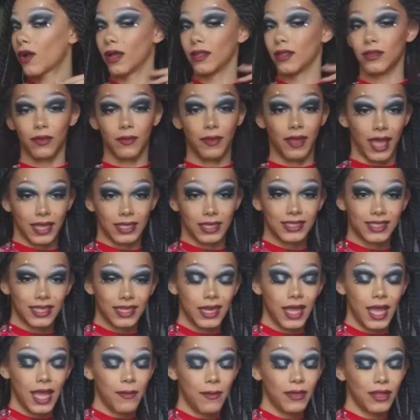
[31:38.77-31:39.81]
bit dark, a
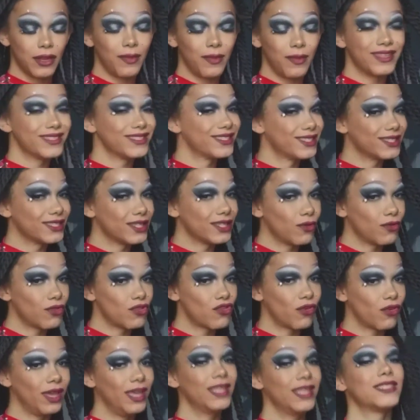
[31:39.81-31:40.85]
little bit S&M, a little
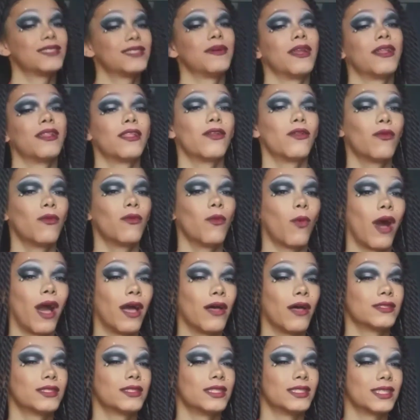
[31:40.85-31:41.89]
bit sultry. It's been a
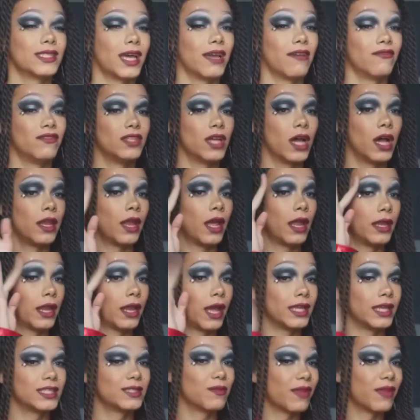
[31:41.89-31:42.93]
little while since I've
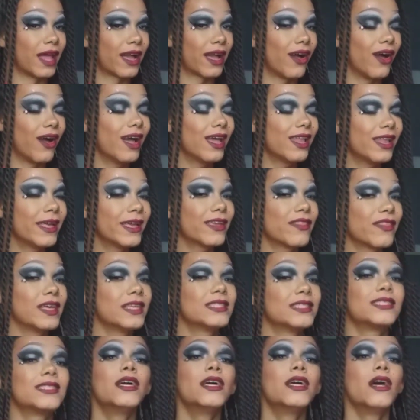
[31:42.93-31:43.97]
done a nice black
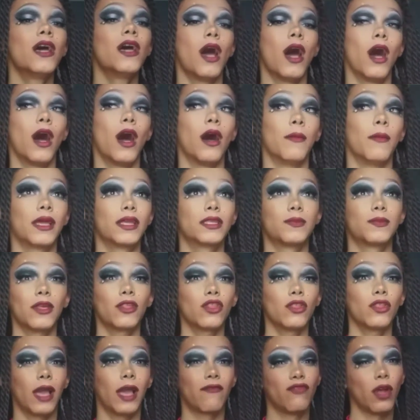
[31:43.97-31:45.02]
eye like this.
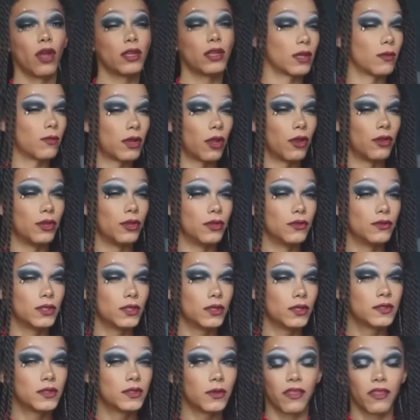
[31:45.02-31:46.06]
Especially I've not done
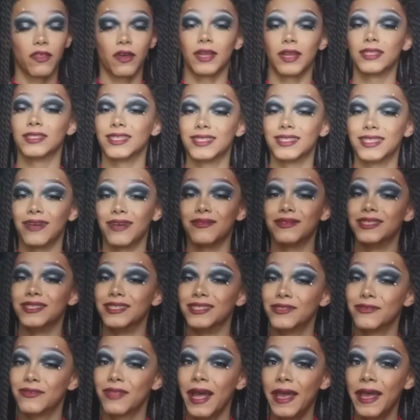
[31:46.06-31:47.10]
one on YouTube, so I thought I'd
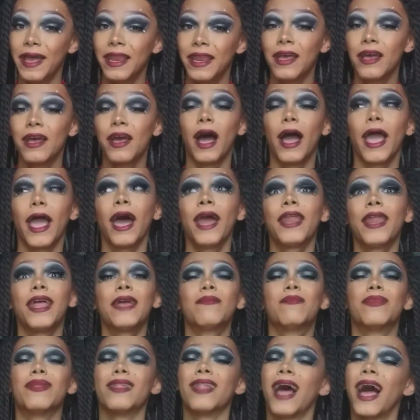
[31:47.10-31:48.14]
sit down to do that.
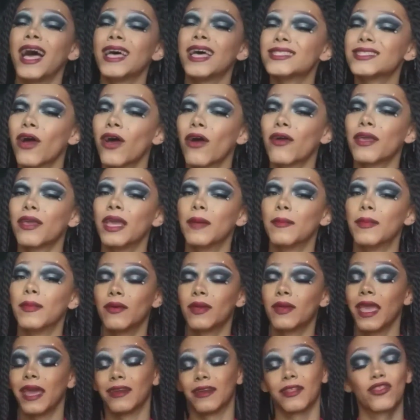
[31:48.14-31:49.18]
I had a blast
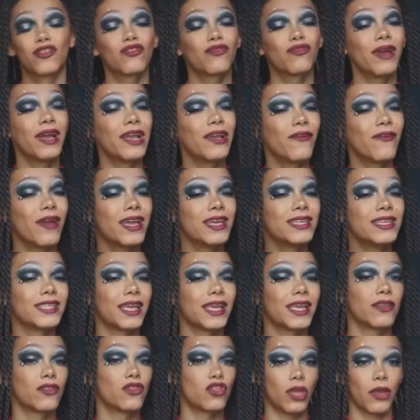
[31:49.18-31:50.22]
talking about Cannabis
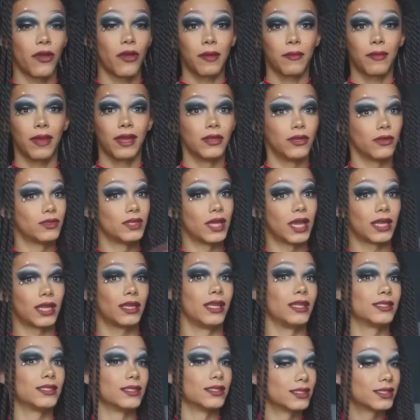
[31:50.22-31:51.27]
Drag Race and sharing
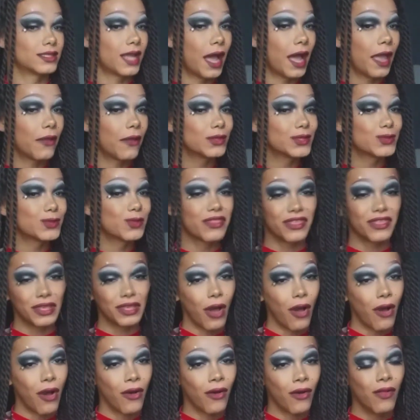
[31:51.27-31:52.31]
my new techniques and
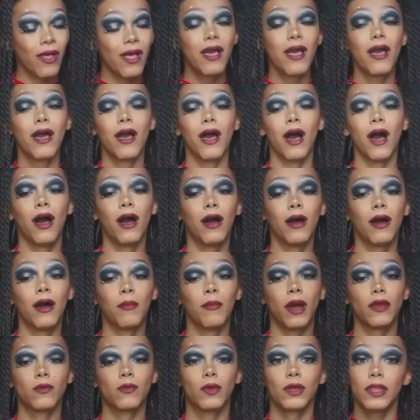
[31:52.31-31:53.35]
styles with y'all.
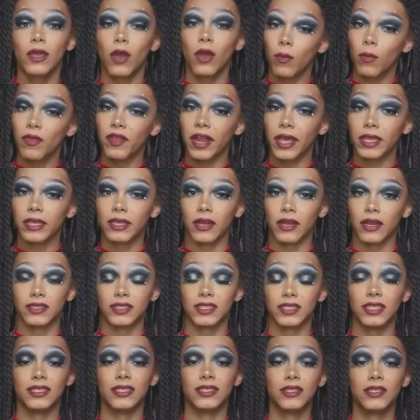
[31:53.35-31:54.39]
I really hope
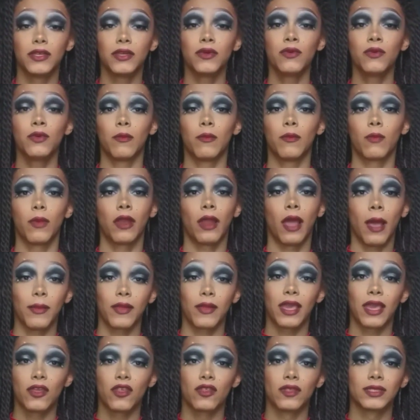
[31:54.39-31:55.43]
that I can get on season 2,
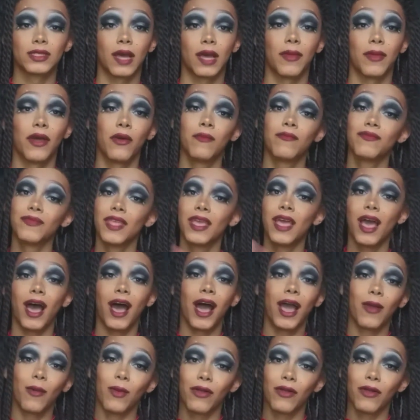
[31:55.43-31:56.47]
and when applications come
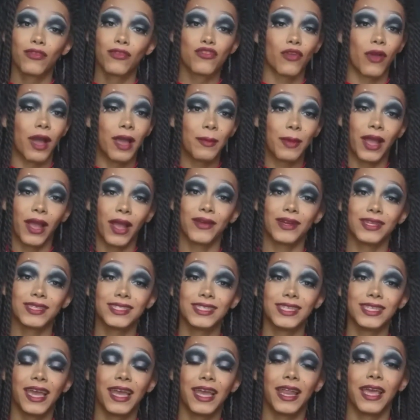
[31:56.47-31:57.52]
out, I will
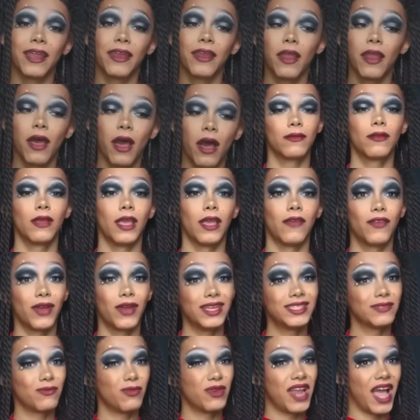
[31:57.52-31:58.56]
try my hardest to get in.
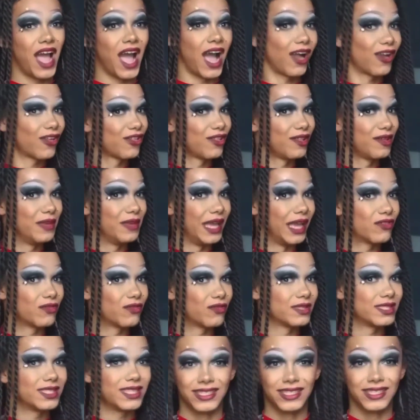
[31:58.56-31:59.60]
If you guys would
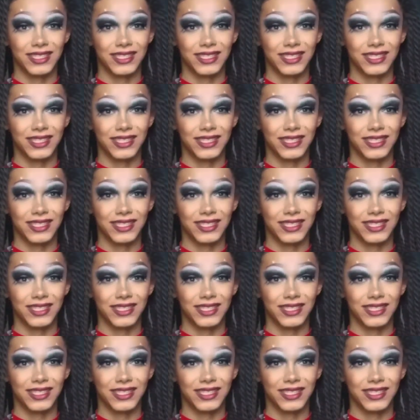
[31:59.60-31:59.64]
actually be